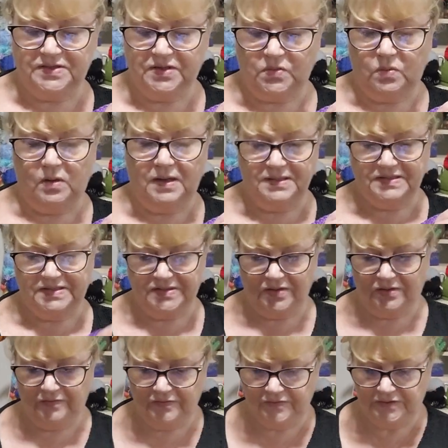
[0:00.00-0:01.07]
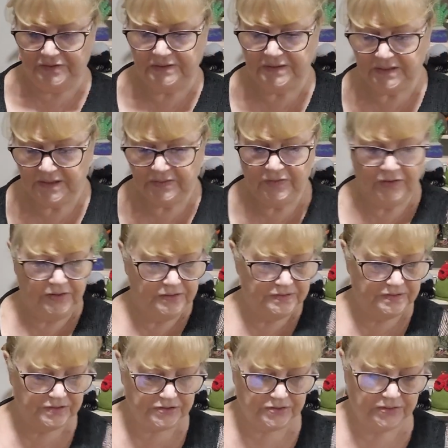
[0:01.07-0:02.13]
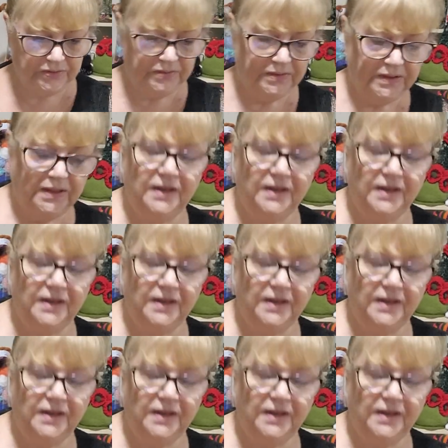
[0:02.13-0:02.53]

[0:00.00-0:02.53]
they're quite soft, those two.